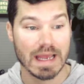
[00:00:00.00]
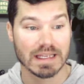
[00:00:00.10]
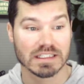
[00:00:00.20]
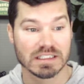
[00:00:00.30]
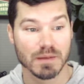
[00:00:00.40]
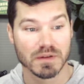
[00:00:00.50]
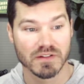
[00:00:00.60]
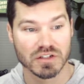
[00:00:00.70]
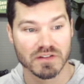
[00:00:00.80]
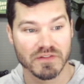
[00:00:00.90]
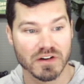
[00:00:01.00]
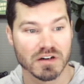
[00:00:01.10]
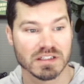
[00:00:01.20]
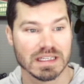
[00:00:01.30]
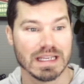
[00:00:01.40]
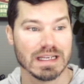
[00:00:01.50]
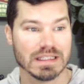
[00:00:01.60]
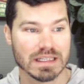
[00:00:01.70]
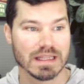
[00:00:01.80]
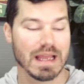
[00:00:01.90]
edit subdivision first to get
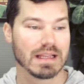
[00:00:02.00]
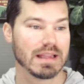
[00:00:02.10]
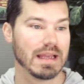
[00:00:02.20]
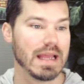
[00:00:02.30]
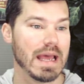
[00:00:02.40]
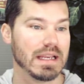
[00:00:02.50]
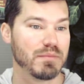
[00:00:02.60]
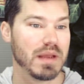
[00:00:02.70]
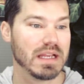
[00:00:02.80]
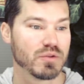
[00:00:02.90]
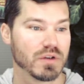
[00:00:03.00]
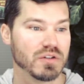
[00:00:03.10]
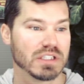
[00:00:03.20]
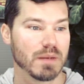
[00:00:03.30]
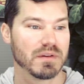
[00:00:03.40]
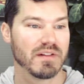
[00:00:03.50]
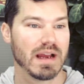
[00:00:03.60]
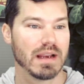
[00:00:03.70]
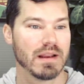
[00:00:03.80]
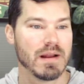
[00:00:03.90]
into like that edit page where you
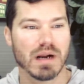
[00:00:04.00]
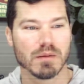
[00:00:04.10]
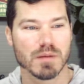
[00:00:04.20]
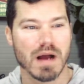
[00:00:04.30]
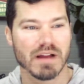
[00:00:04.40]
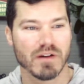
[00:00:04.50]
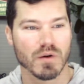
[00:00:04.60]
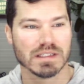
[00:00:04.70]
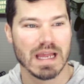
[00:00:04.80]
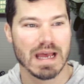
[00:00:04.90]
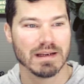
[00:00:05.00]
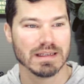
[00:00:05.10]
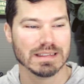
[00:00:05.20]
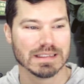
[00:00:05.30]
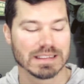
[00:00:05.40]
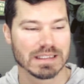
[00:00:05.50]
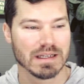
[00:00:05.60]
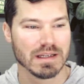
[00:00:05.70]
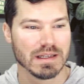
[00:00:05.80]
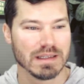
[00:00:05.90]
subdivide. Problem I've always had is
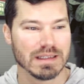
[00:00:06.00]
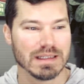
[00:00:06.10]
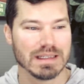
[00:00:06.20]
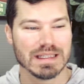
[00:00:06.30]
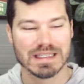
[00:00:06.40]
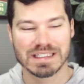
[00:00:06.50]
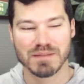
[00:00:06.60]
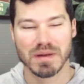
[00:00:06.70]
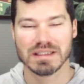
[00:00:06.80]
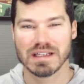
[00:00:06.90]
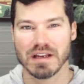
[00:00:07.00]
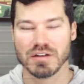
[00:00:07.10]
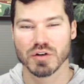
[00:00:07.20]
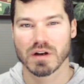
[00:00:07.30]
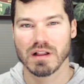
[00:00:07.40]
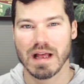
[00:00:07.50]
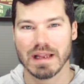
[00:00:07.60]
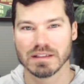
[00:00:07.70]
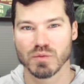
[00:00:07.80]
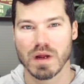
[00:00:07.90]
and this depends on your
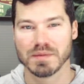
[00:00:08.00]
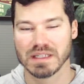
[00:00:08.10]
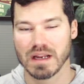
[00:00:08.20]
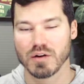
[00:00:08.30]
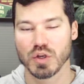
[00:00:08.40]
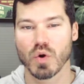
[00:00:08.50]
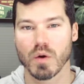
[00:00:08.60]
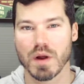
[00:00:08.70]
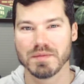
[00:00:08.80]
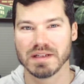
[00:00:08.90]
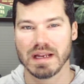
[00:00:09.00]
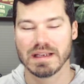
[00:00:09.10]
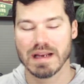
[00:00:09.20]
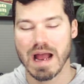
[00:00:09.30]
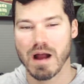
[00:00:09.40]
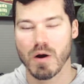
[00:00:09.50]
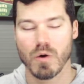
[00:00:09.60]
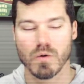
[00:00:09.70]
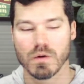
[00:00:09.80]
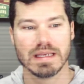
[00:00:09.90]
client's website or your website and
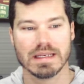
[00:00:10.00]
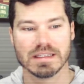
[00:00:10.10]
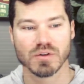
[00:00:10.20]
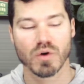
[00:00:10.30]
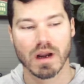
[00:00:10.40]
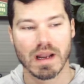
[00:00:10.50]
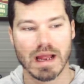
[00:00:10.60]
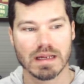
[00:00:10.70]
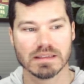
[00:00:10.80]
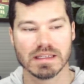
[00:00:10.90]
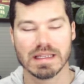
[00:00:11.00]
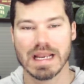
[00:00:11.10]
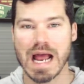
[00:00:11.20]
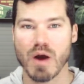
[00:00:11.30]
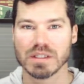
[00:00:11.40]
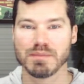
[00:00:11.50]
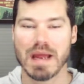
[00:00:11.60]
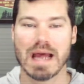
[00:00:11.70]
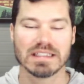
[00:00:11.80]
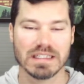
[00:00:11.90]
how it is organized and then how it's
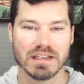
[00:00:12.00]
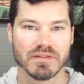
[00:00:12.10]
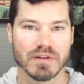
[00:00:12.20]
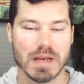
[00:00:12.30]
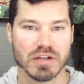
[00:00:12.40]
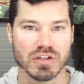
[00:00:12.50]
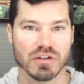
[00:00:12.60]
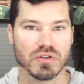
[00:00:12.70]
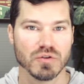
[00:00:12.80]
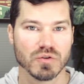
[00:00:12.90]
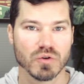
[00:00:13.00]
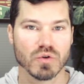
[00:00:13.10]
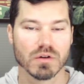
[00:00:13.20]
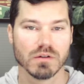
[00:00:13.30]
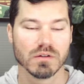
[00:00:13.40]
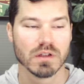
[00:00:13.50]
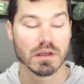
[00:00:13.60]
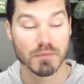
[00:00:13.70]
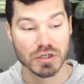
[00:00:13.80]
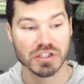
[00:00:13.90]
passing information to Google
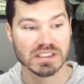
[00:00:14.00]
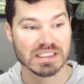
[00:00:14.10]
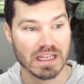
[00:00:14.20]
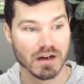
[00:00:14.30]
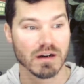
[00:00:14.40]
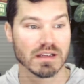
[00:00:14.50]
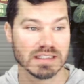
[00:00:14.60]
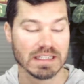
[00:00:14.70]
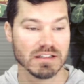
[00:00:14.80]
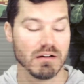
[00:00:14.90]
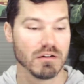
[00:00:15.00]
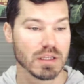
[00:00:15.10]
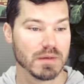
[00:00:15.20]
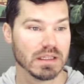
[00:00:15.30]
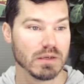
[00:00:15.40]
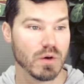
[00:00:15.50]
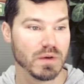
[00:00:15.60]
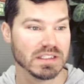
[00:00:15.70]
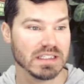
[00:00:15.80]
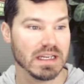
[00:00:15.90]
Merchant Center, because that's ultimately what
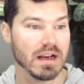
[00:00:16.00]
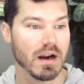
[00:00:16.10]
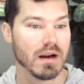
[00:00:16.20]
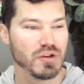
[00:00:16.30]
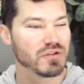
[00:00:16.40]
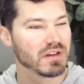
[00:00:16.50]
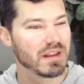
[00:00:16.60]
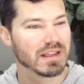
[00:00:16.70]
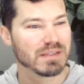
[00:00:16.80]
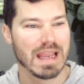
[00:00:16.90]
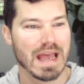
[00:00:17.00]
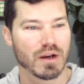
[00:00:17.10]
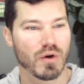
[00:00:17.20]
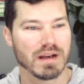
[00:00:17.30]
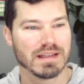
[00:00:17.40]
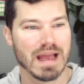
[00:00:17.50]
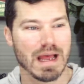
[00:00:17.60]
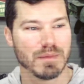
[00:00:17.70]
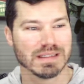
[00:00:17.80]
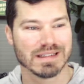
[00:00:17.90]
we see here. Usually this category
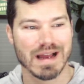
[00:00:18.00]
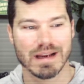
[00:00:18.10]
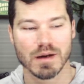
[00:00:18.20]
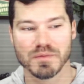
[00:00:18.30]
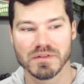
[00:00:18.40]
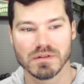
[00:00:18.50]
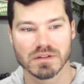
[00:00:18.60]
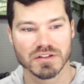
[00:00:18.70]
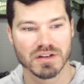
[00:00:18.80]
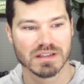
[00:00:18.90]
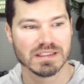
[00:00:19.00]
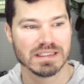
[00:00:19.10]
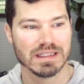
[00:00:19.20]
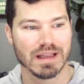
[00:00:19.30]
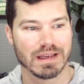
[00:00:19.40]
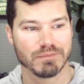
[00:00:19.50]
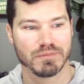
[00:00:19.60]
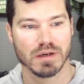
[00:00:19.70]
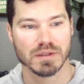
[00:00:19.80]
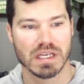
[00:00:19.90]
tab is not helpful because you can see
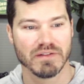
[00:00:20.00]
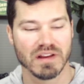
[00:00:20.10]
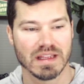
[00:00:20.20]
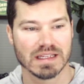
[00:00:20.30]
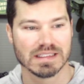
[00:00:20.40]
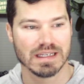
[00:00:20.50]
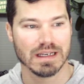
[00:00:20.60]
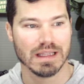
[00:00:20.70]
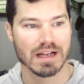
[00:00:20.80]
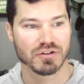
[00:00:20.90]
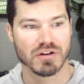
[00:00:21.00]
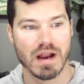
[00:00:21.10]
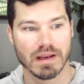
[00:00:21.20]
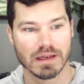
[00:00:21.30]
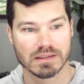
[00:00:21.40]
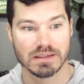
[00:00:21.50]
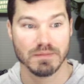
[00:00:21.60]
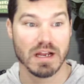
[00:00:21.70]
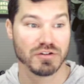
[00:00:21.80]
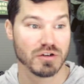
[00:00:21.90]
like pretty much everything is in electronics.
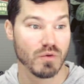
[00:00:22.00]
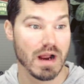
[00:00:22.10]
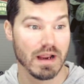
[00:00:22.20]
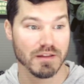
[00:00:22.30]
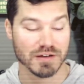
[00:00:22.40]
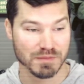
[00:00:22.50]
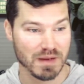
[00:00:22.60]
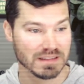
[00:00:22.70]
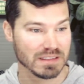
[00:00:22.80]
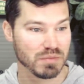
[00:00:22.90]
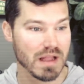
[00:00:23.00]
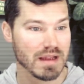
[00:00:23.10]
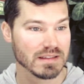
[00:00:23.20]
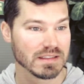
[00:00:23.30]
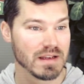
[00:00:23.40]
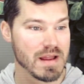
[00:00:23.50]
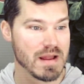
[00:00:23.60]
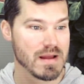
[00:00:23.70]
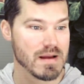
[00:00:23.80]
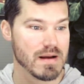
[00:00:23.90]
I'm not sure why there's pet supplies,
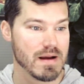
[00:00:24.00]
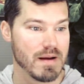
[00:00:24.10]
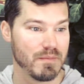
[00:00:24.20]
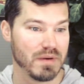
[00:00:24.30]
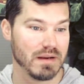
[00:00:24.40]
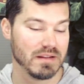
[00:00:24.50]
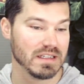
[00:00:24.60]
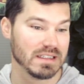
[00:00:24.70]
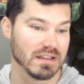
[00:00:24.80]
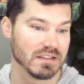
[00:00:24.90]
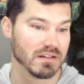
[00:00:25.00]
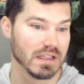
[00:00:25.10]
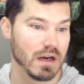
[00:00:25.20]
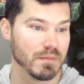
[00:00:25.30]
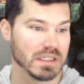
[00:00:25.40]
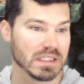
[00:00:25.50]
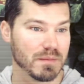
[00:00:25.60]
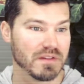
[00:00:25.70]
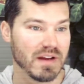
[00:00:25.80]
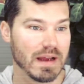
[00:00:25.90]
um, but this doesn't really help me
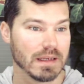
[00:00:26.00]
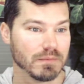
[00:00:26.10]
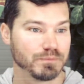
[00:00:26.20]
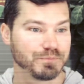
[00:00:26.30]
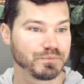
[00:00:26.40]
subdivide.